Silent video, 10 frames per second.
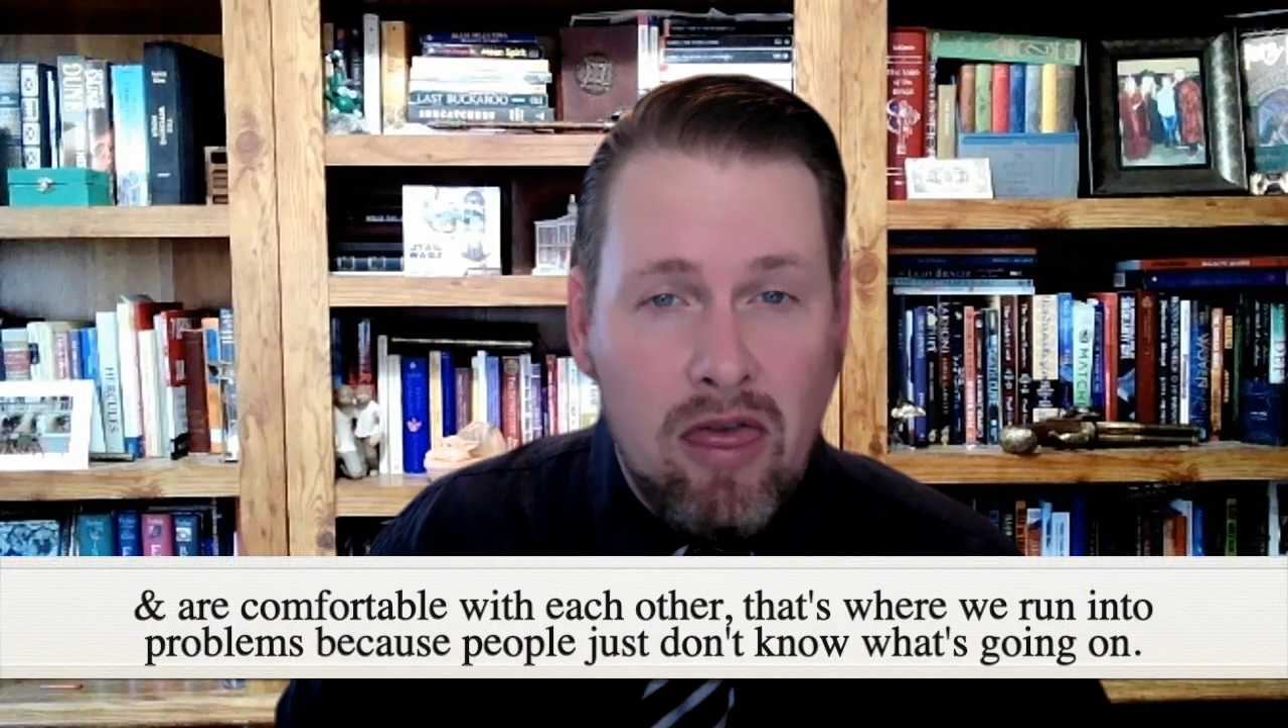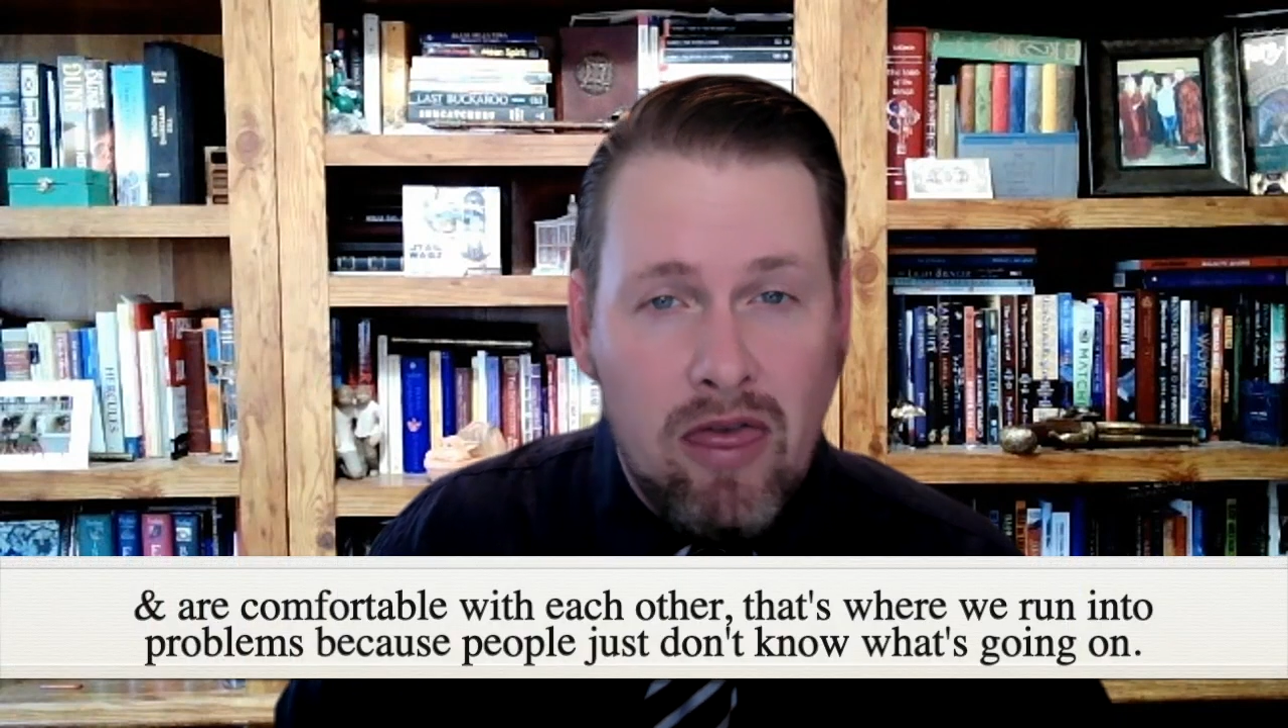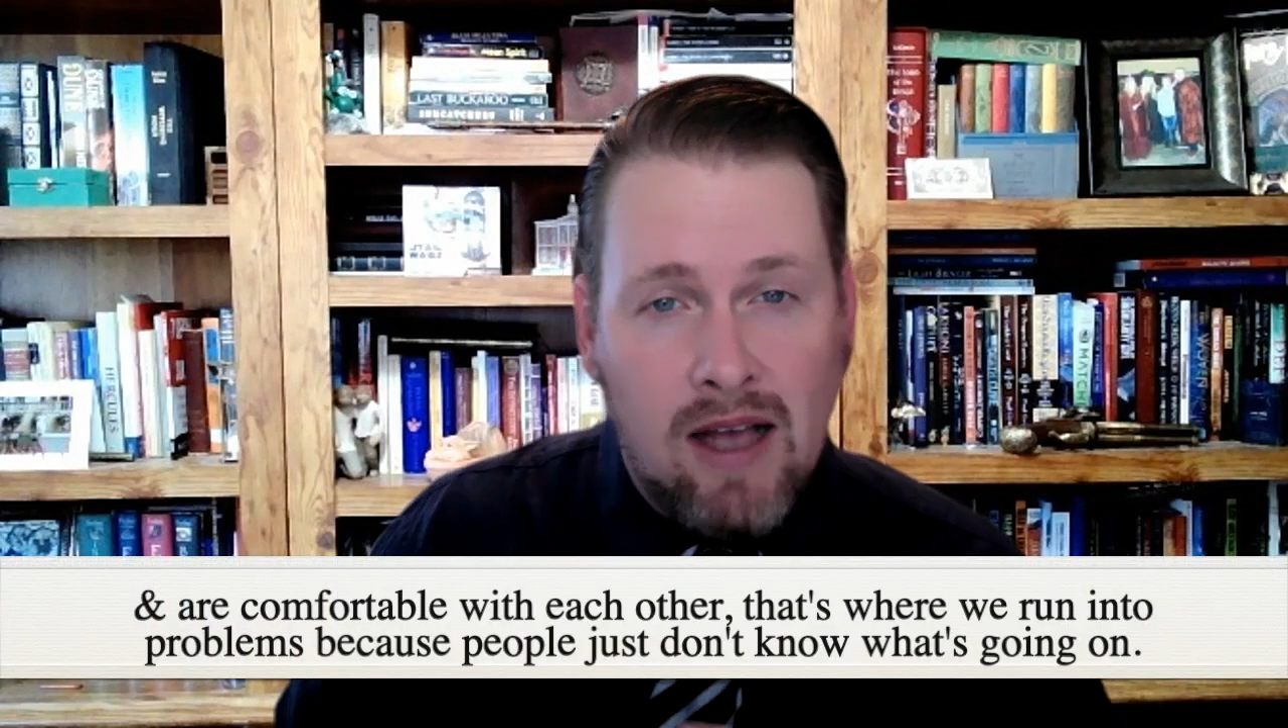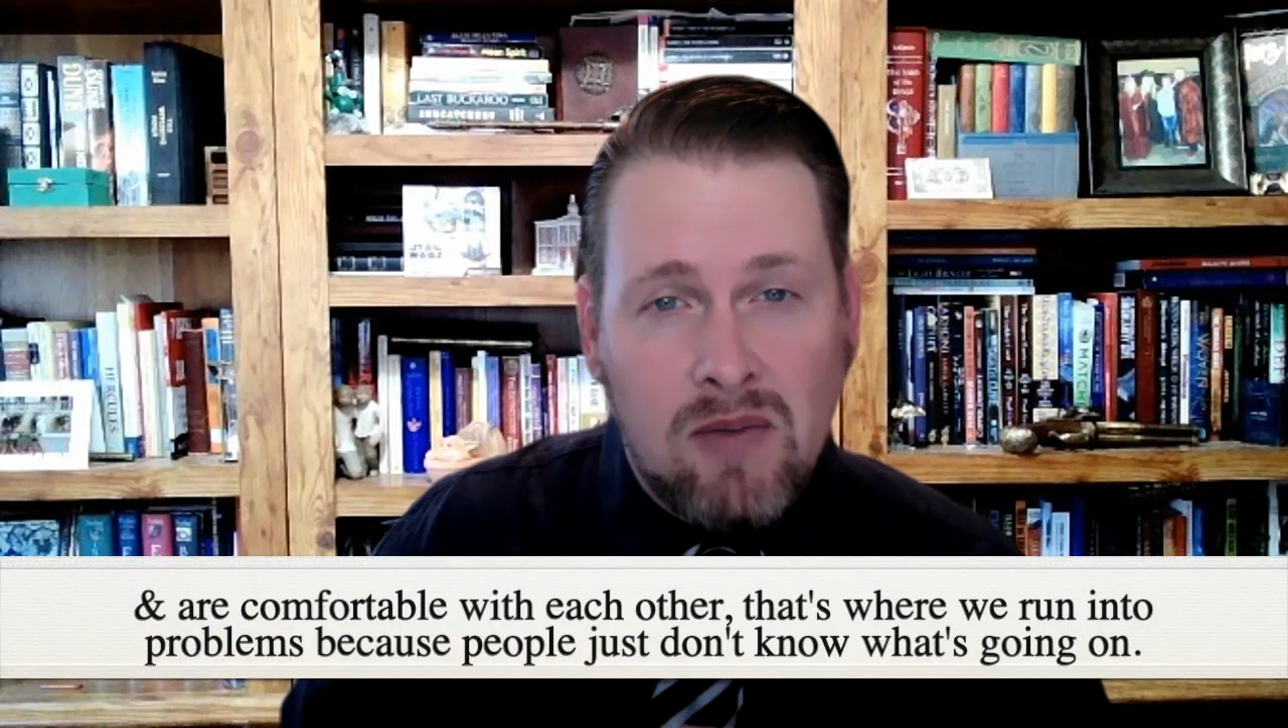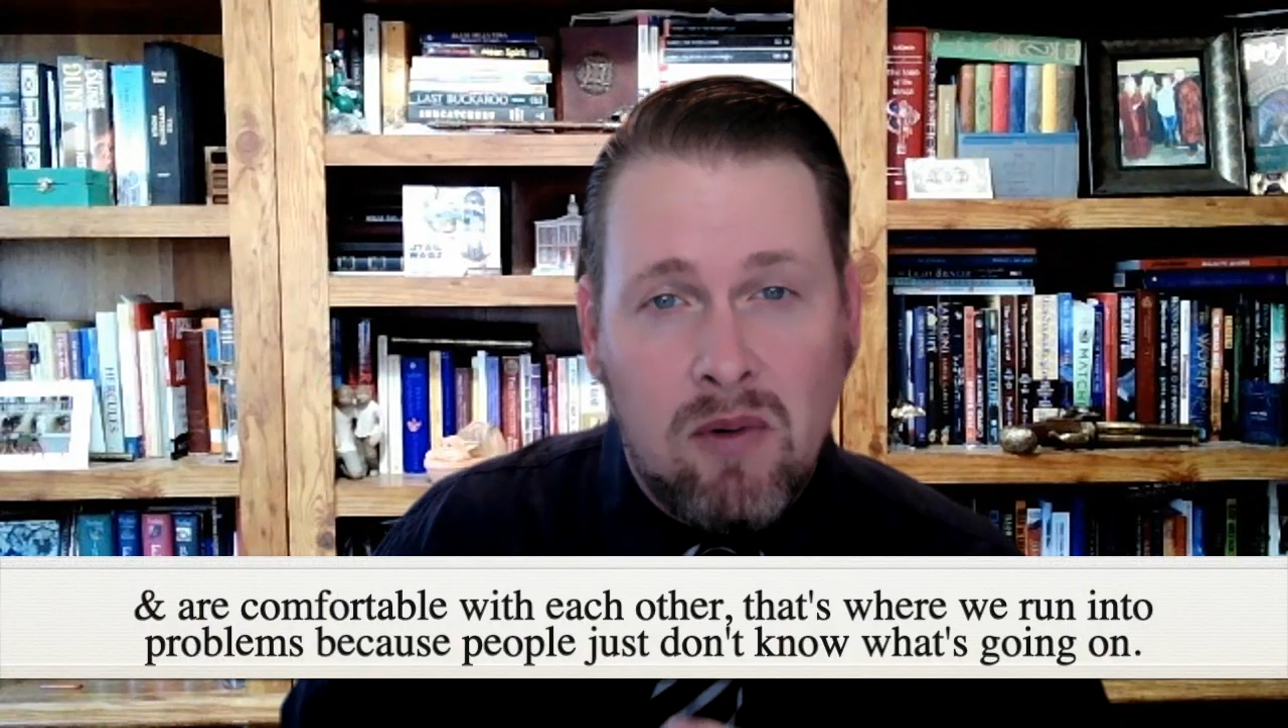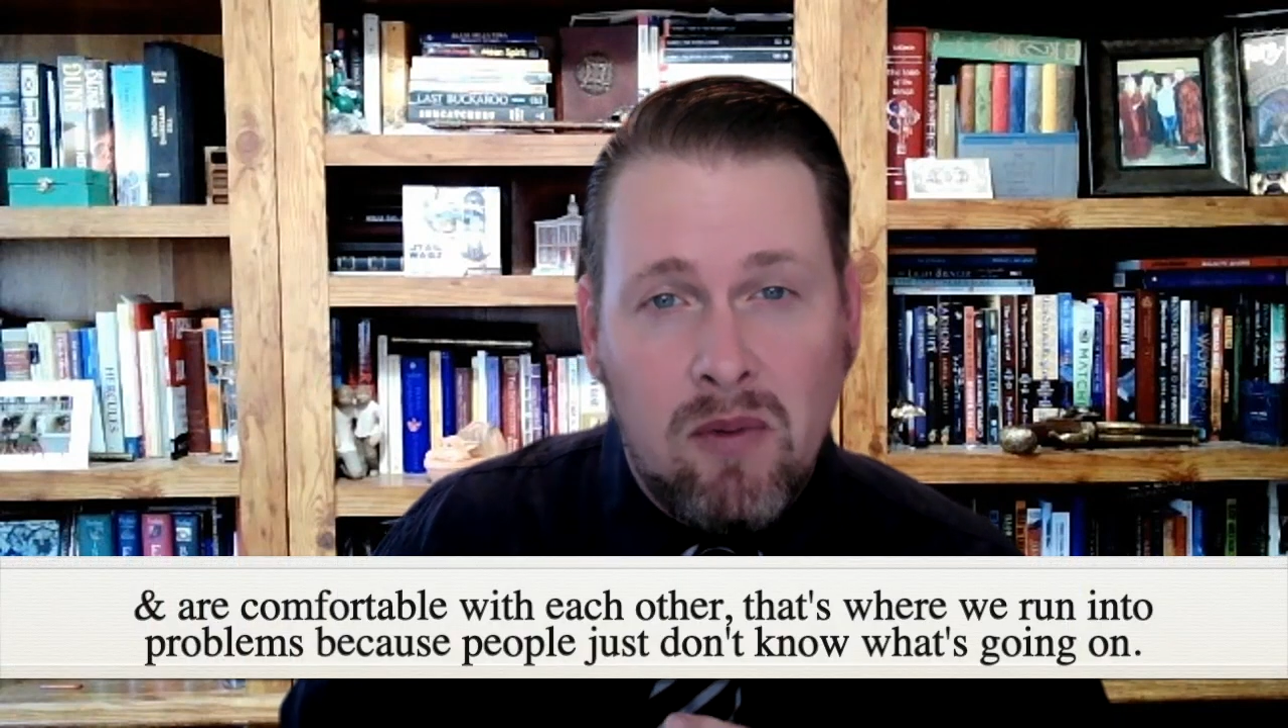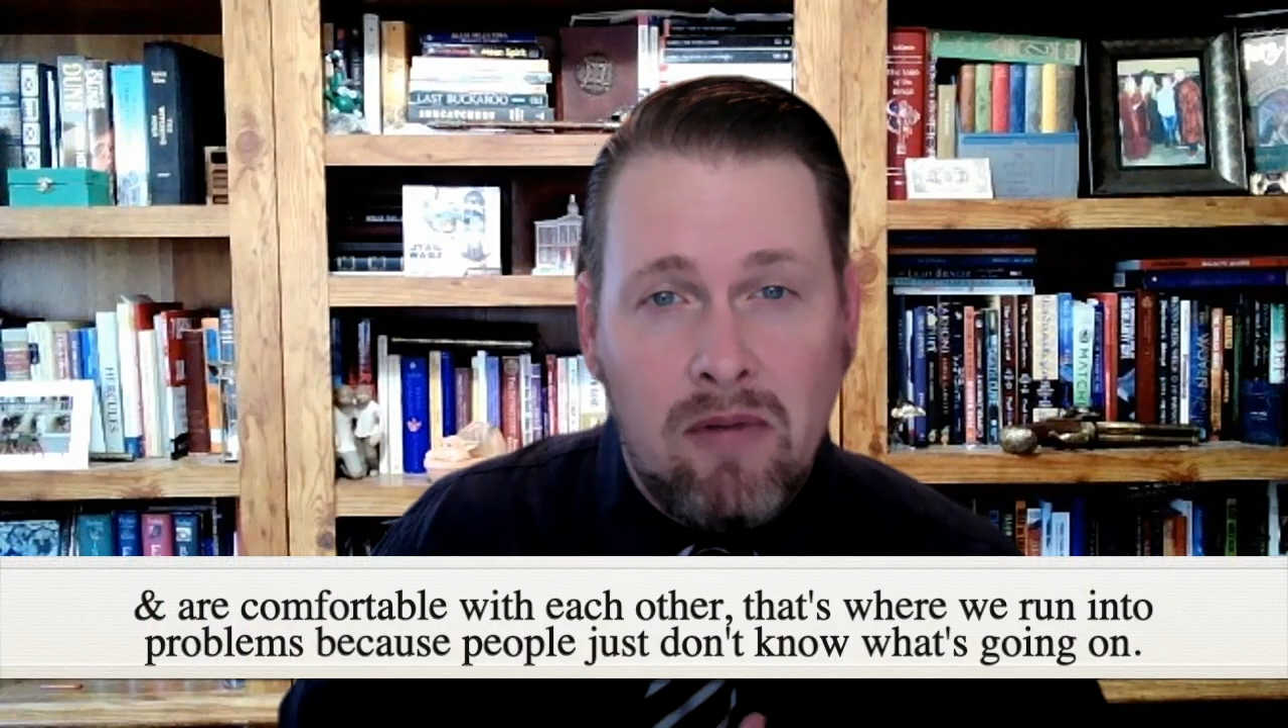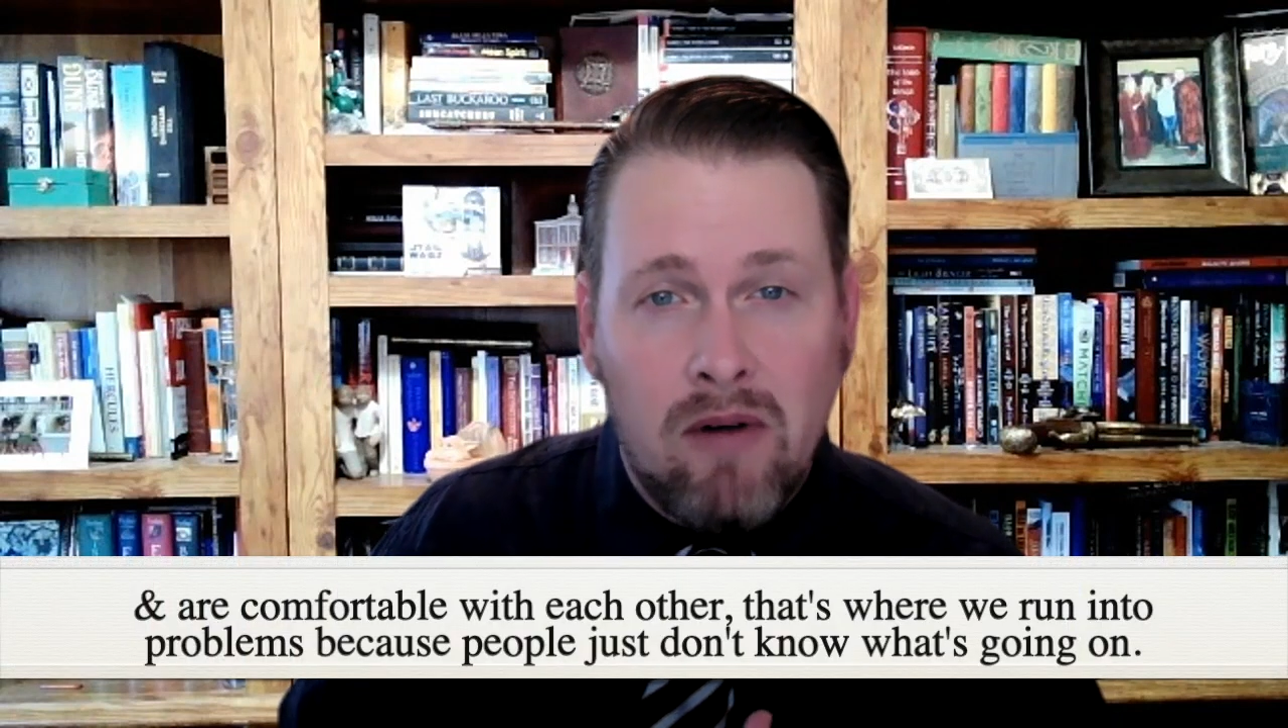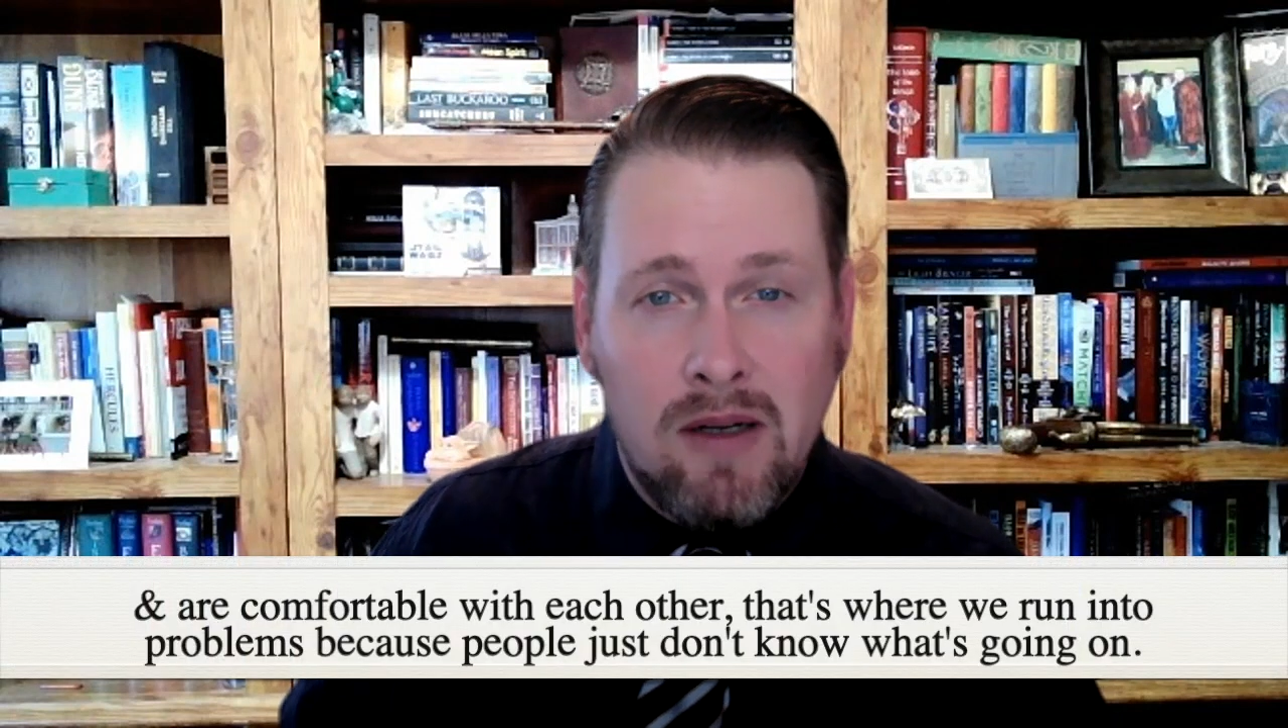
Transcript: that's where we run